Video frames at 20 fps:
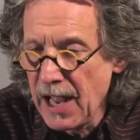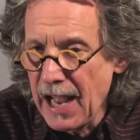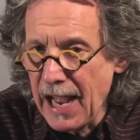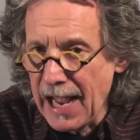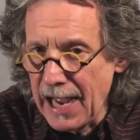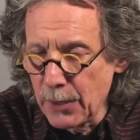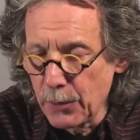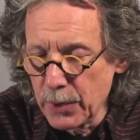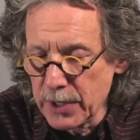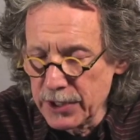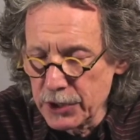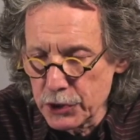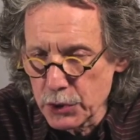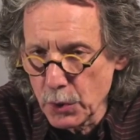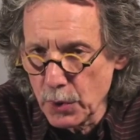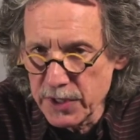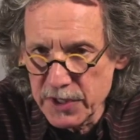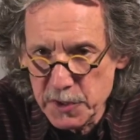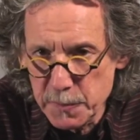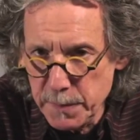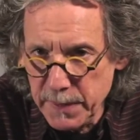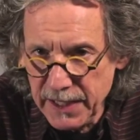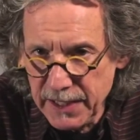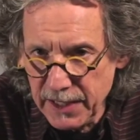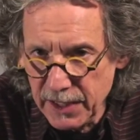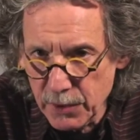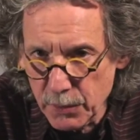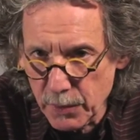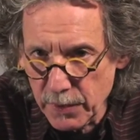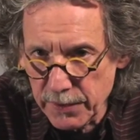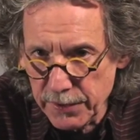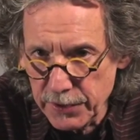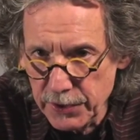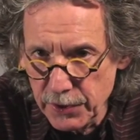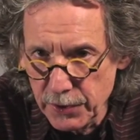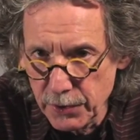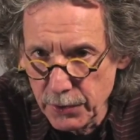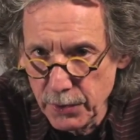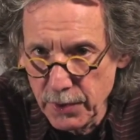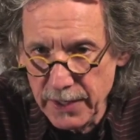I would enjoy speaking with
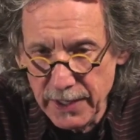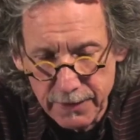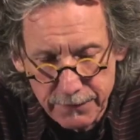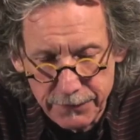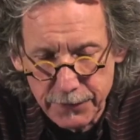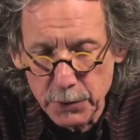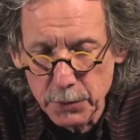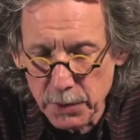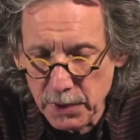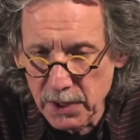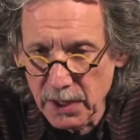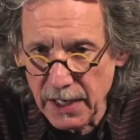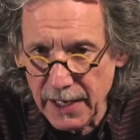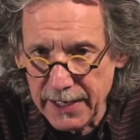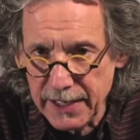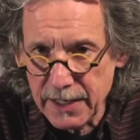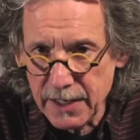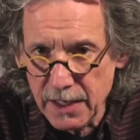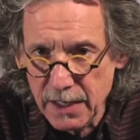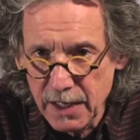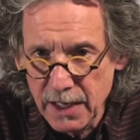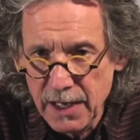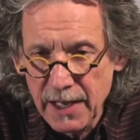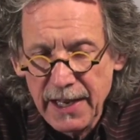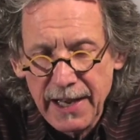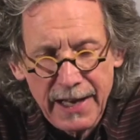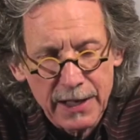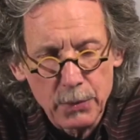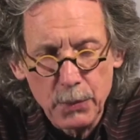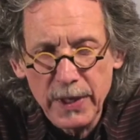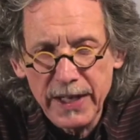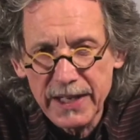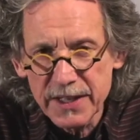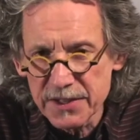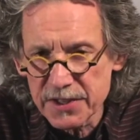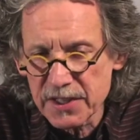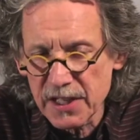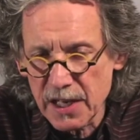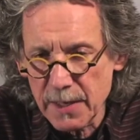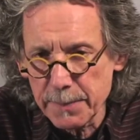you if you would like, and we can
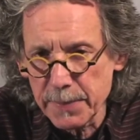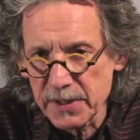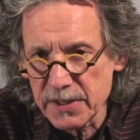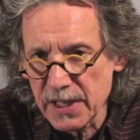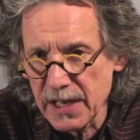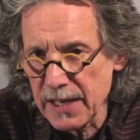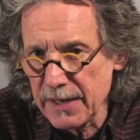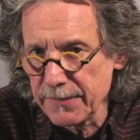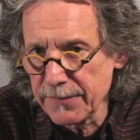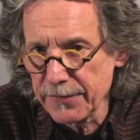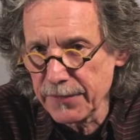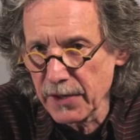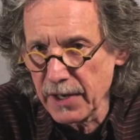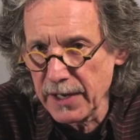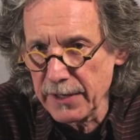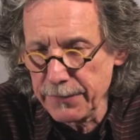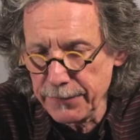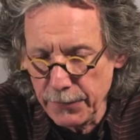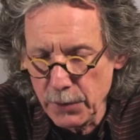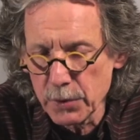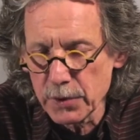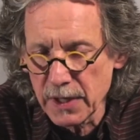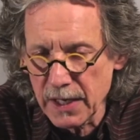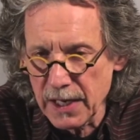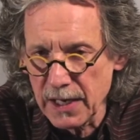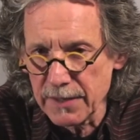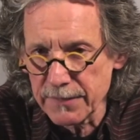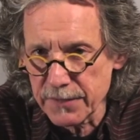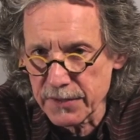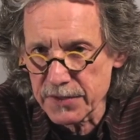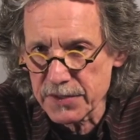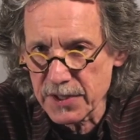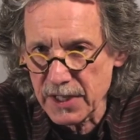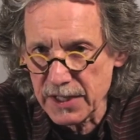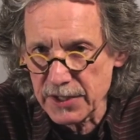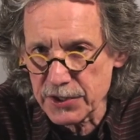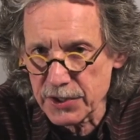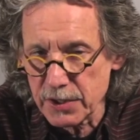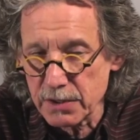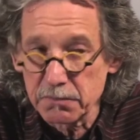set up a time for a phone
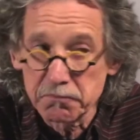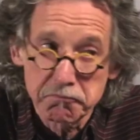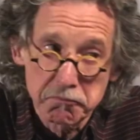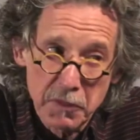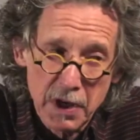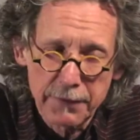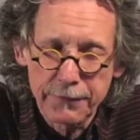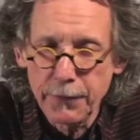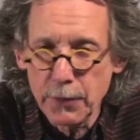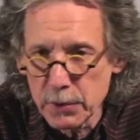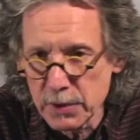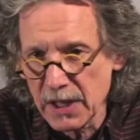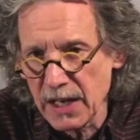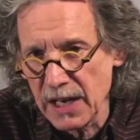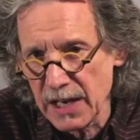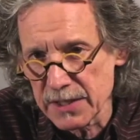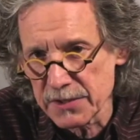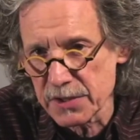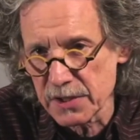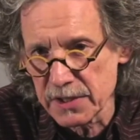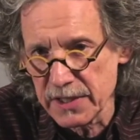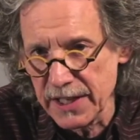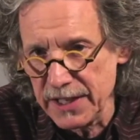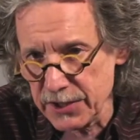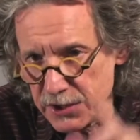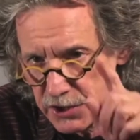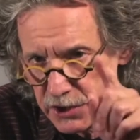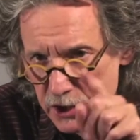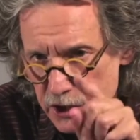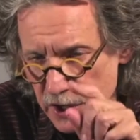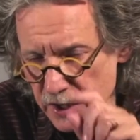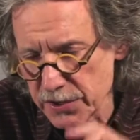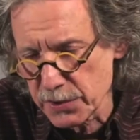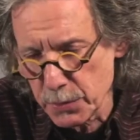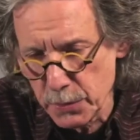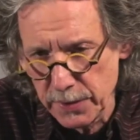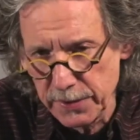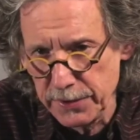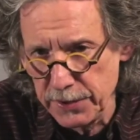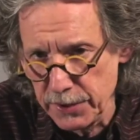conversation, a phone consultation
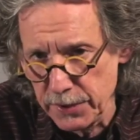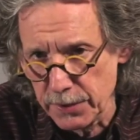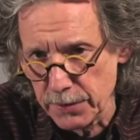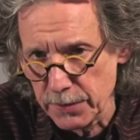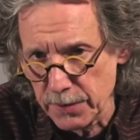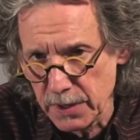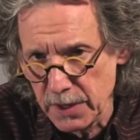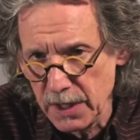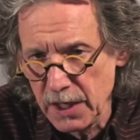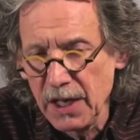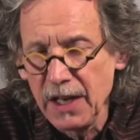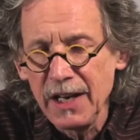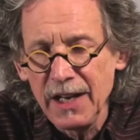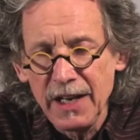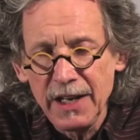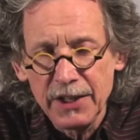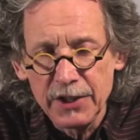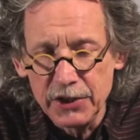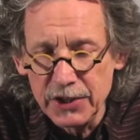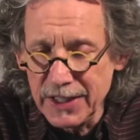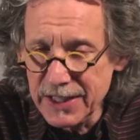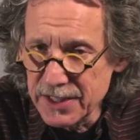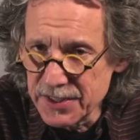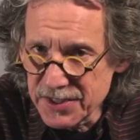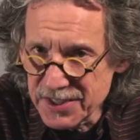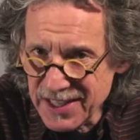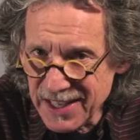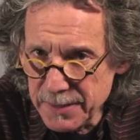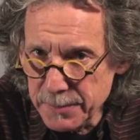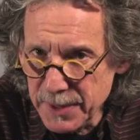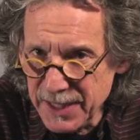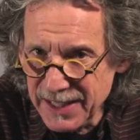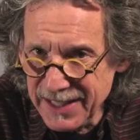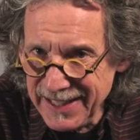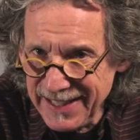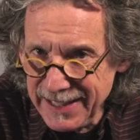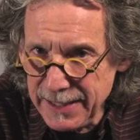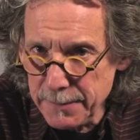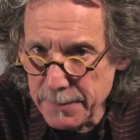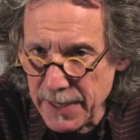just with you. You need to send me
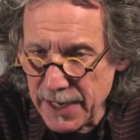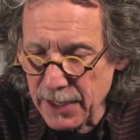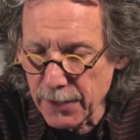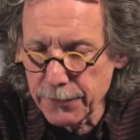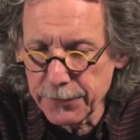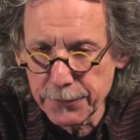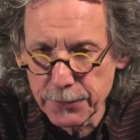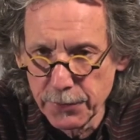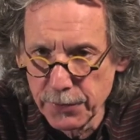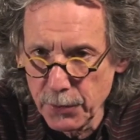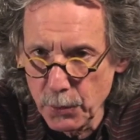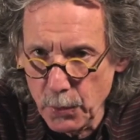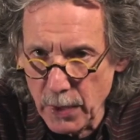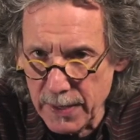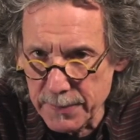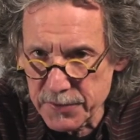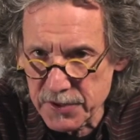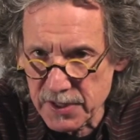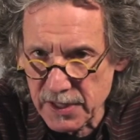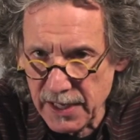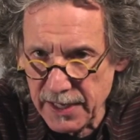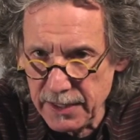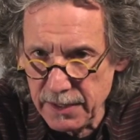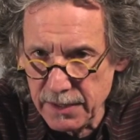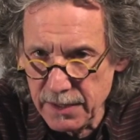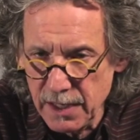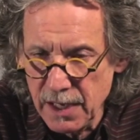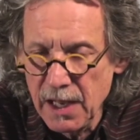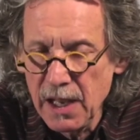an email through the website.